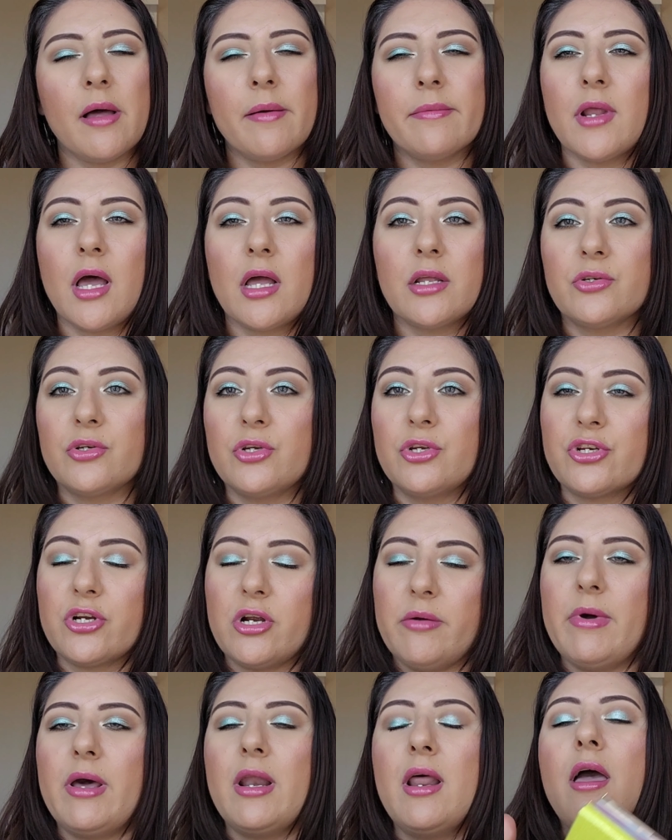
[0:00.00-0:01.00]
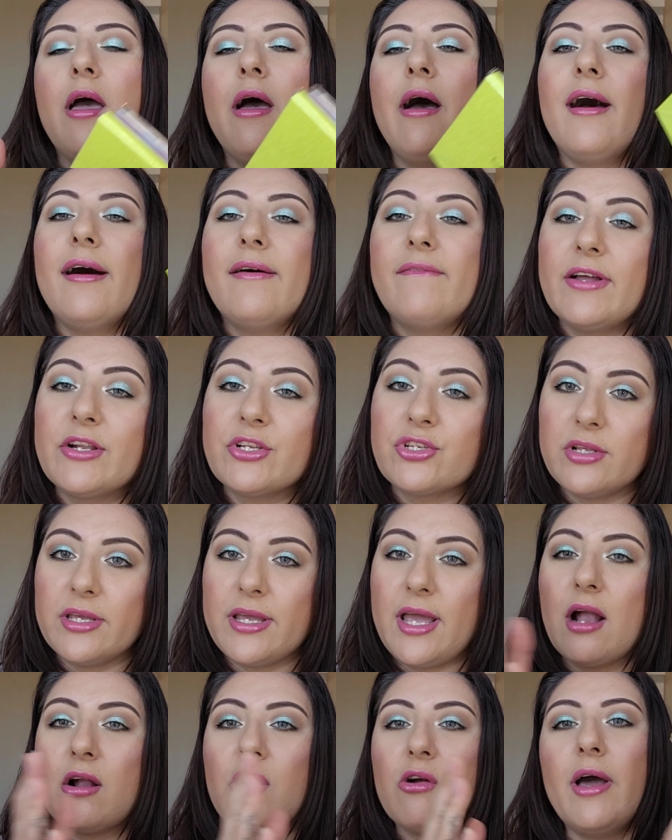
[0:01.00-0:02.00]
I'm not too sure, but
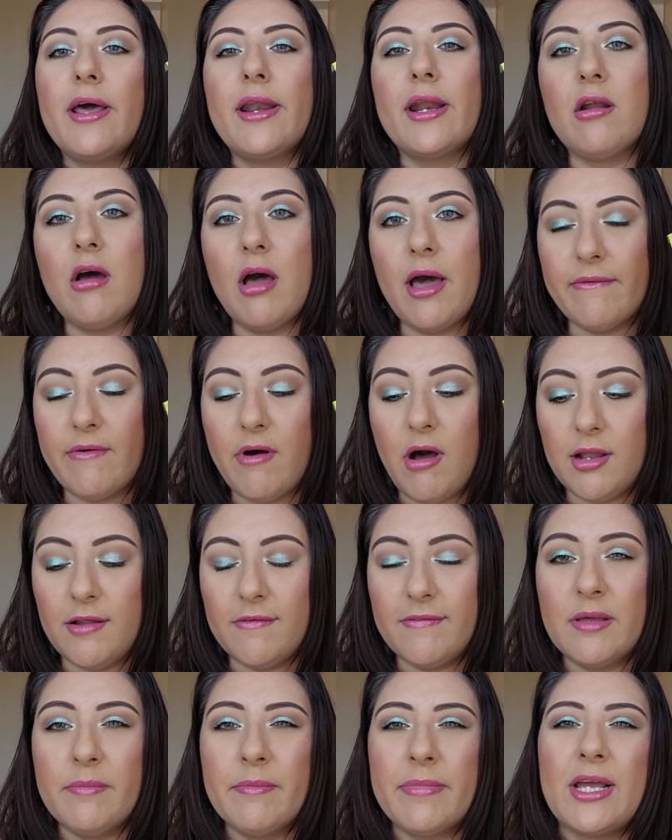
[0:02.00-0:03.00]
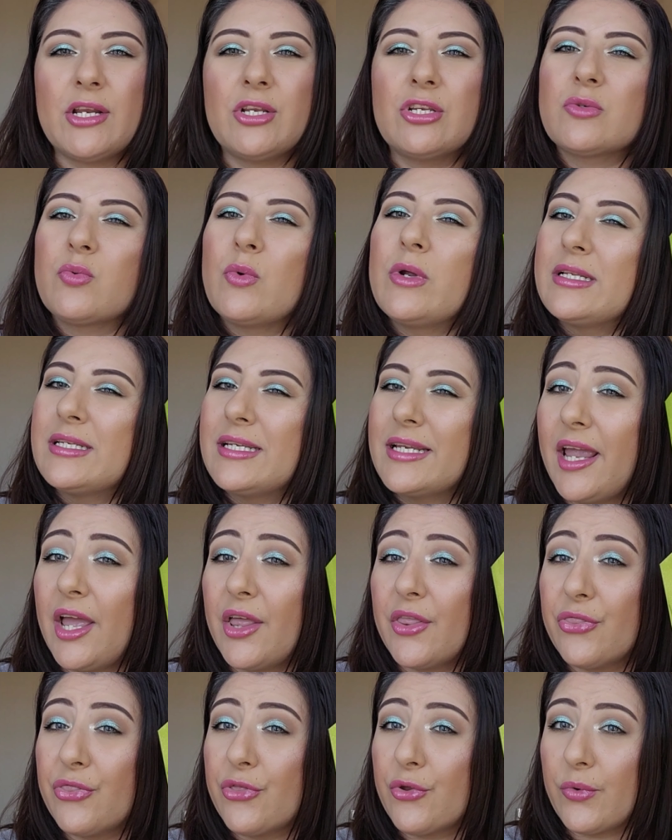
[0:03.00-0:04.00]
eventually I'll go ahead and have all of them, but I just wanted to
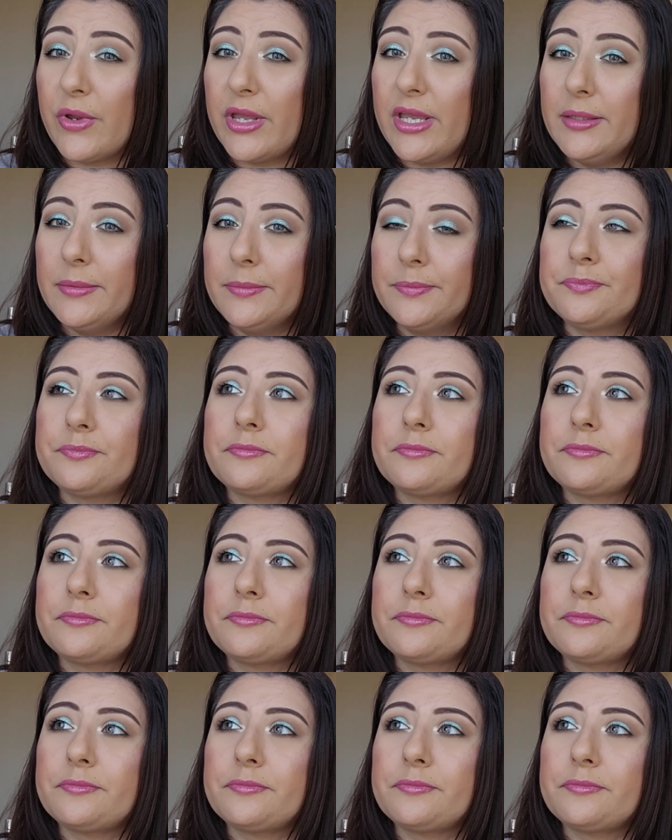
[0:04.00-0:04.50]
get three